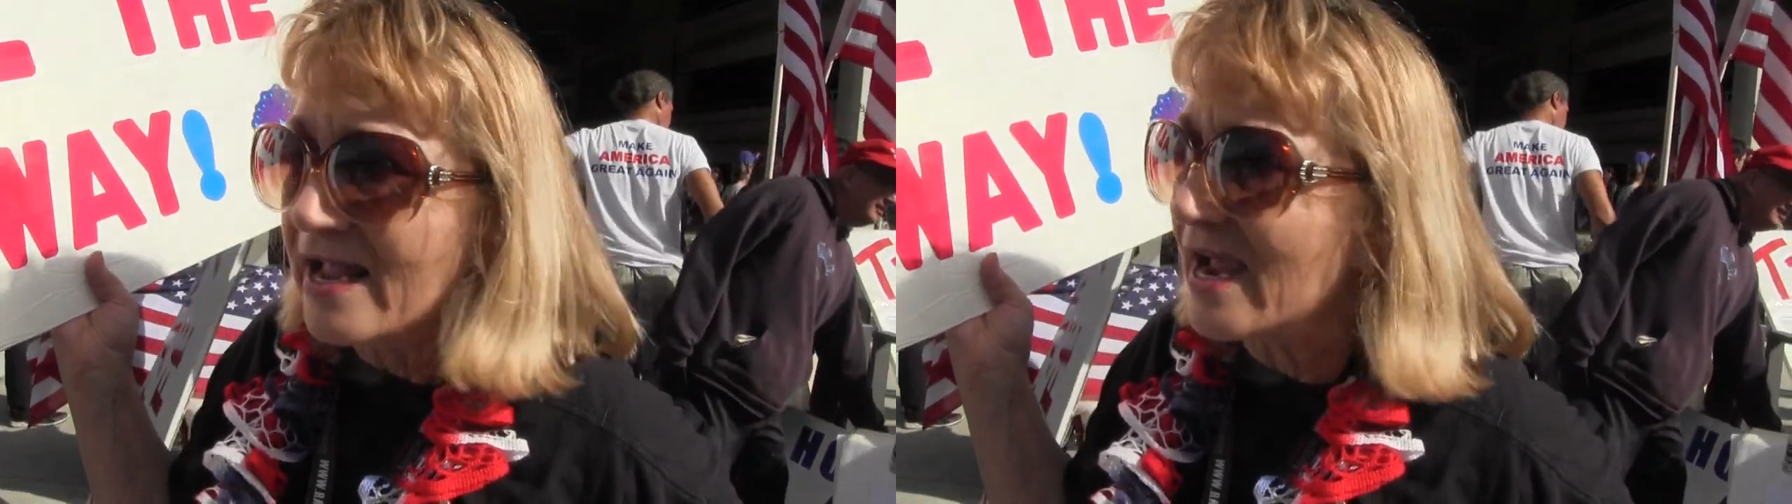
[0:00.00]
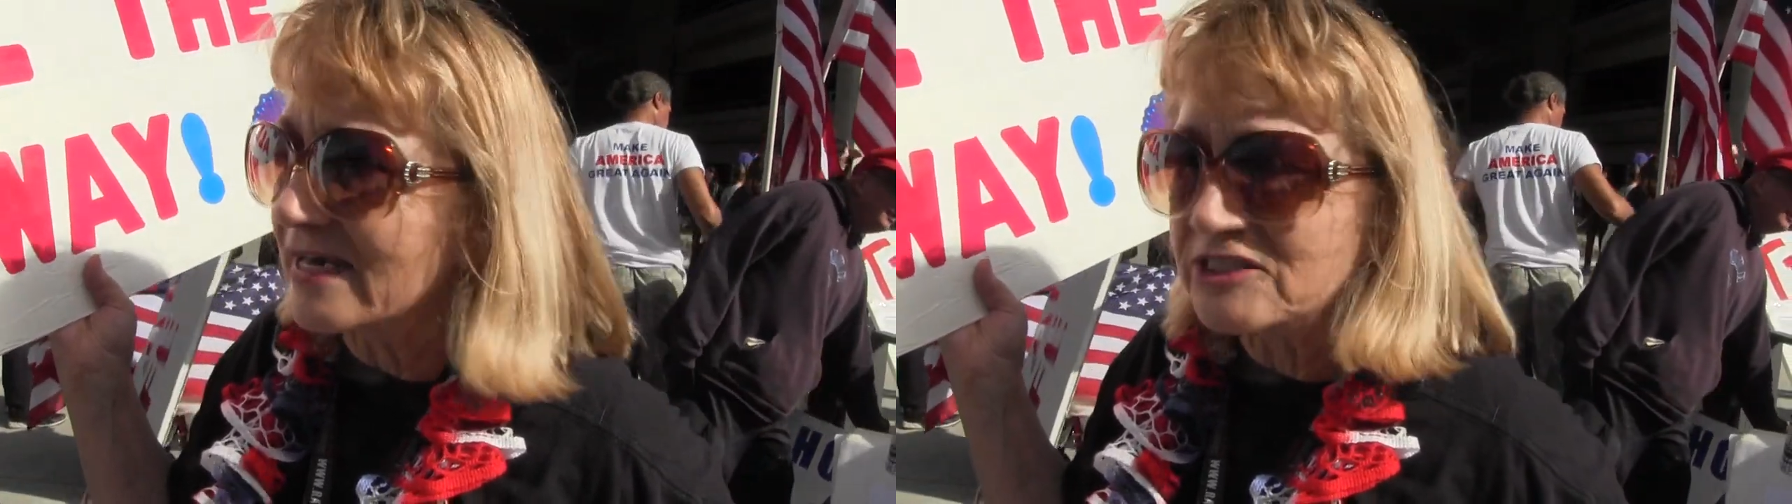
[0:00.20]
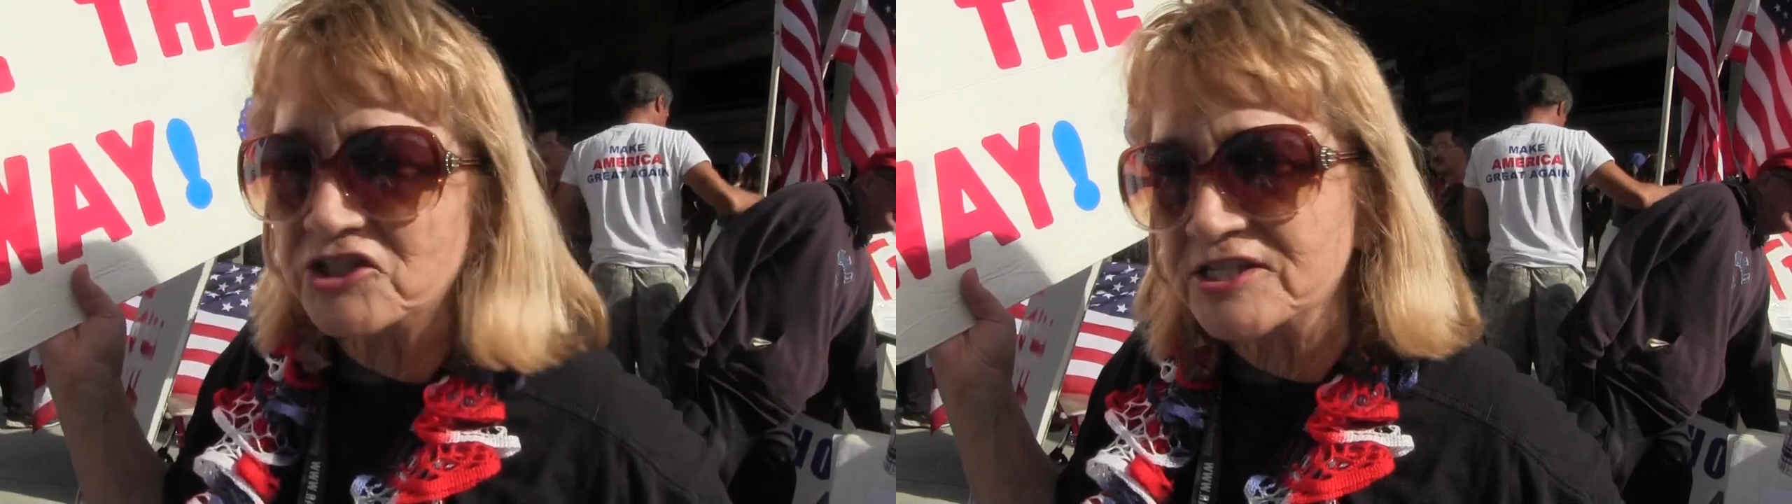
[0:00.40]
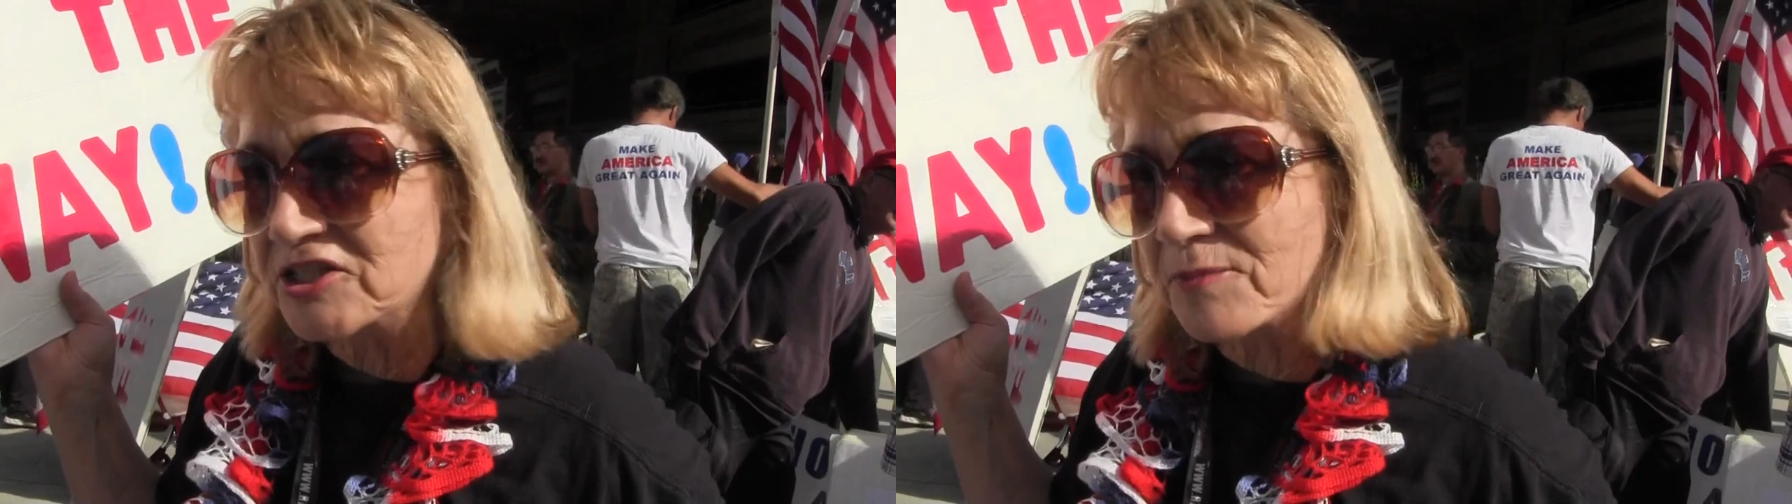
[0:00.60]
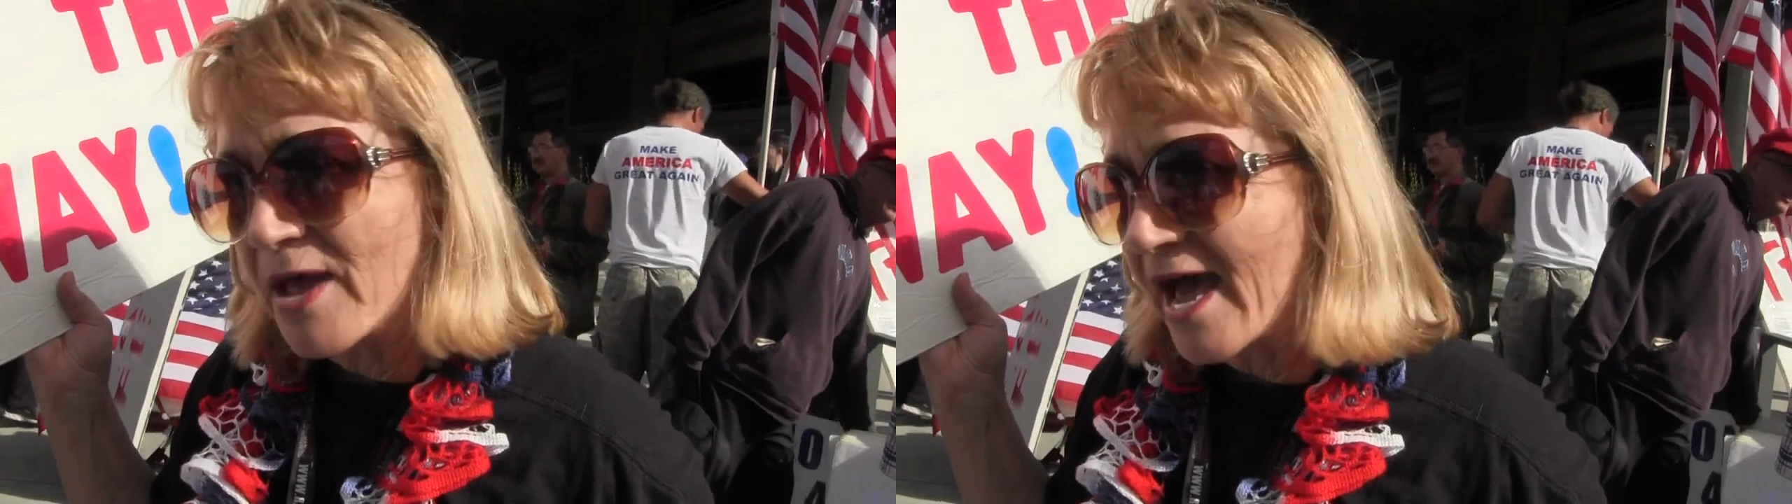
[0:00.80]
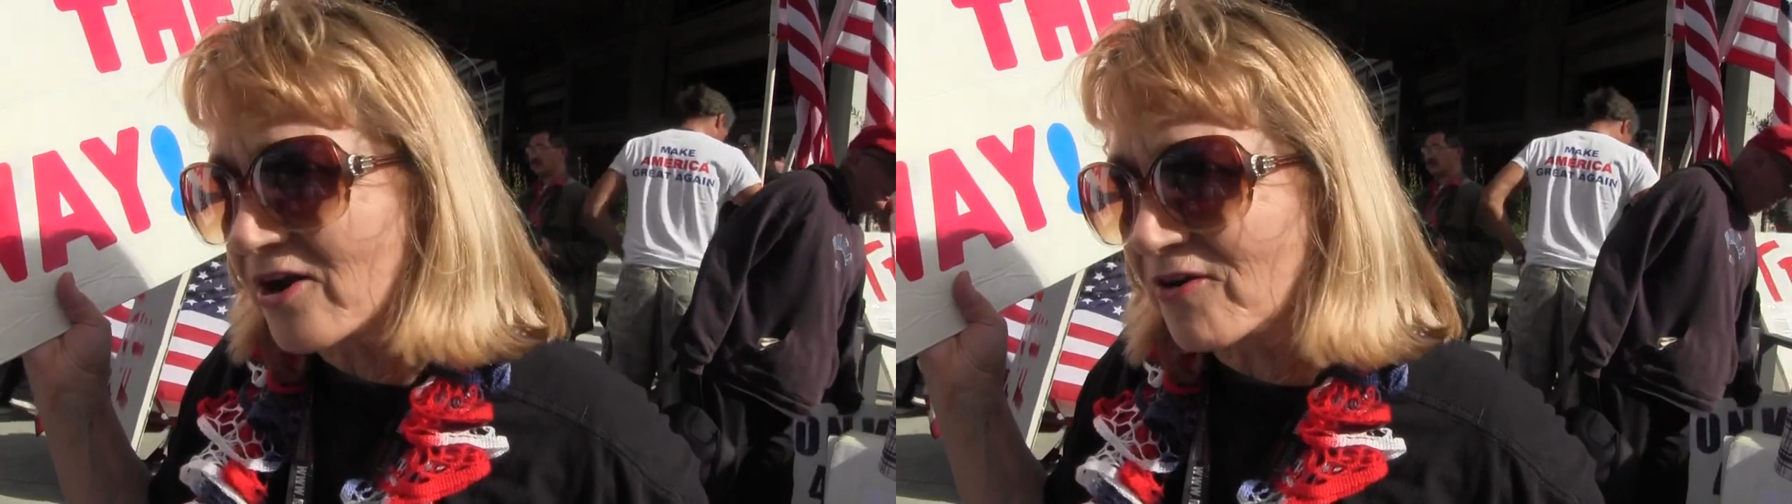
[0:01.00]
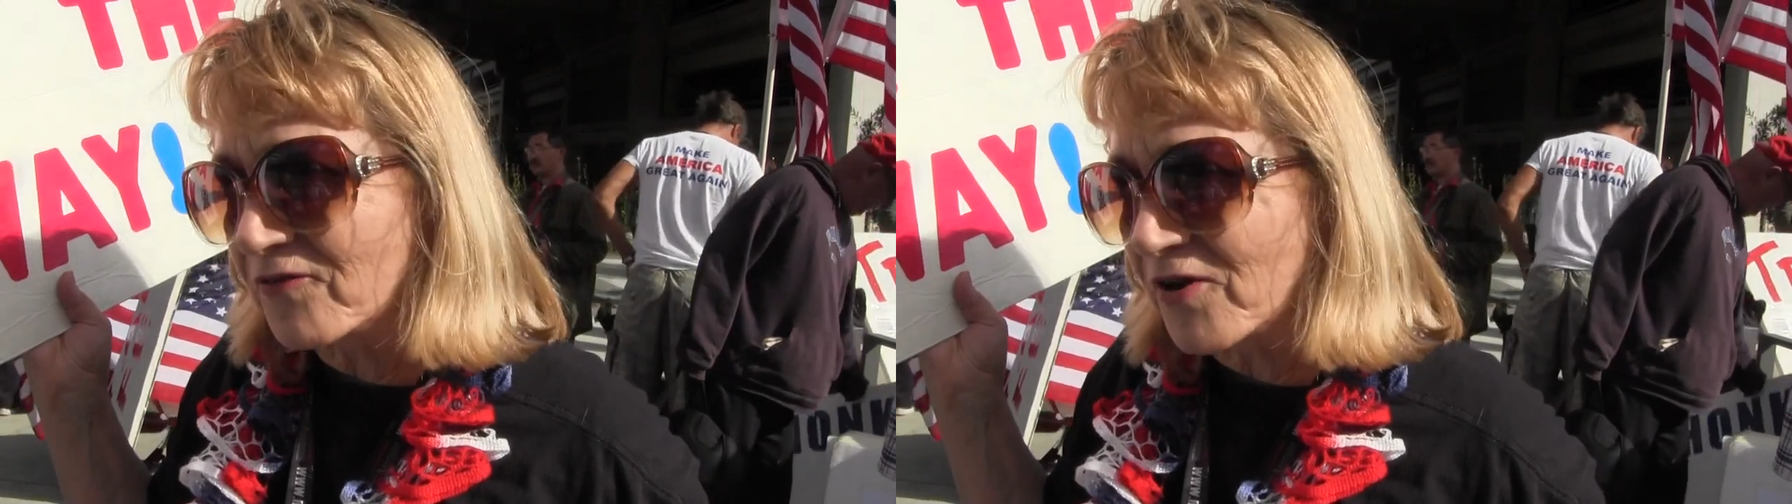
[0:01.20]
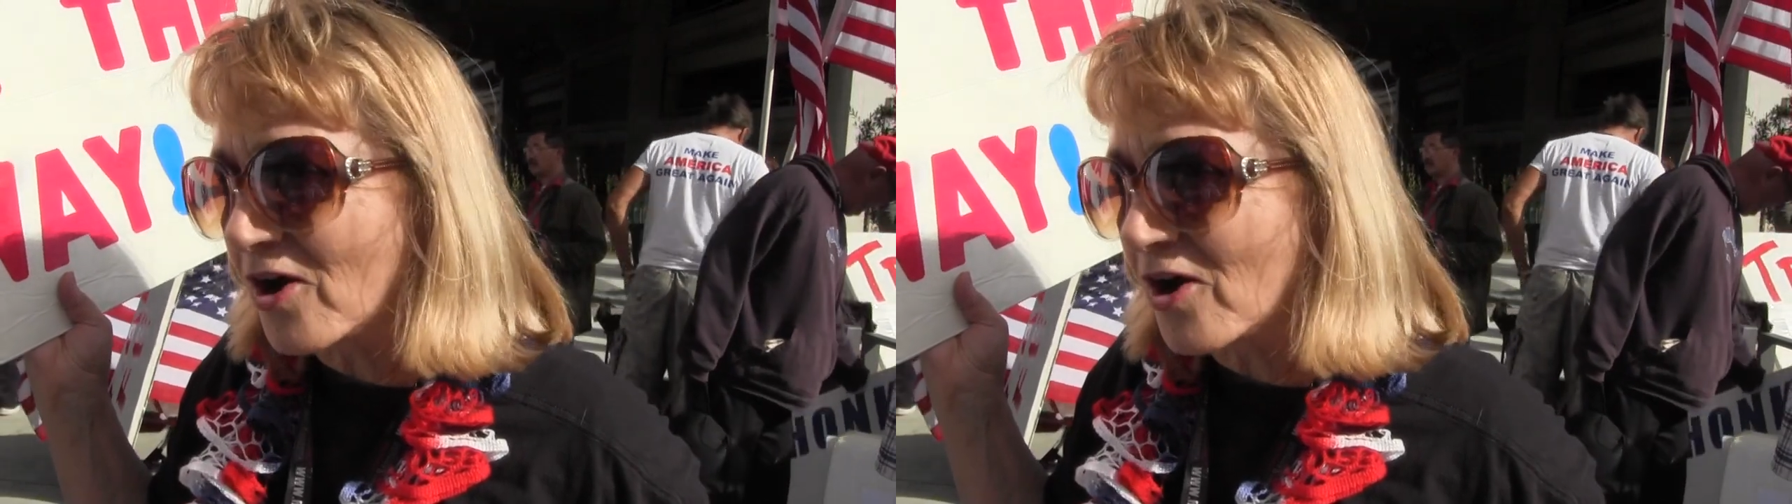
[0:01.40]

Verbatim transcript: and it's just a matter of